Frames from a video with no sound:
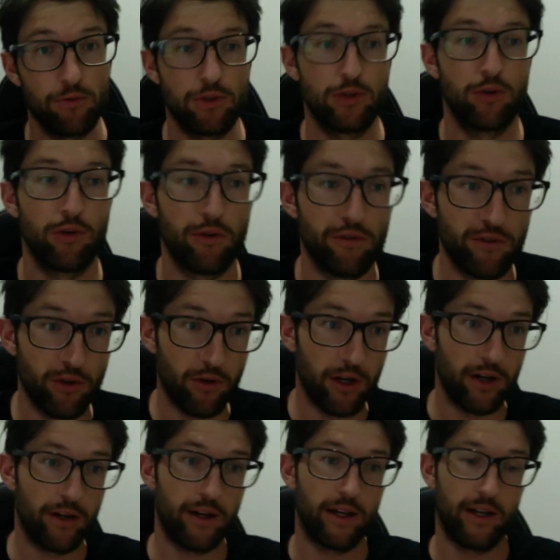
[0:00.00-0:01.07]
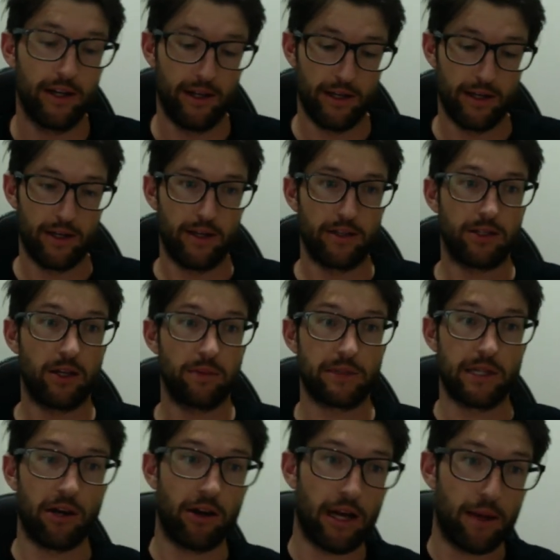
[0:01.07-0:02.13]
Do a review on it. Stop
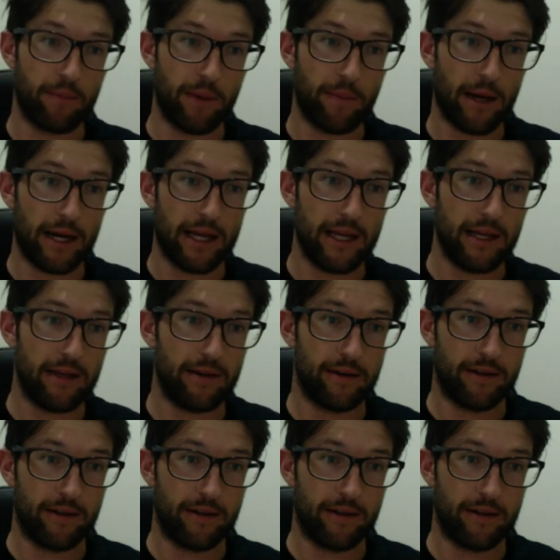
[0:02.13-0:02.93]
staring at me, buddy.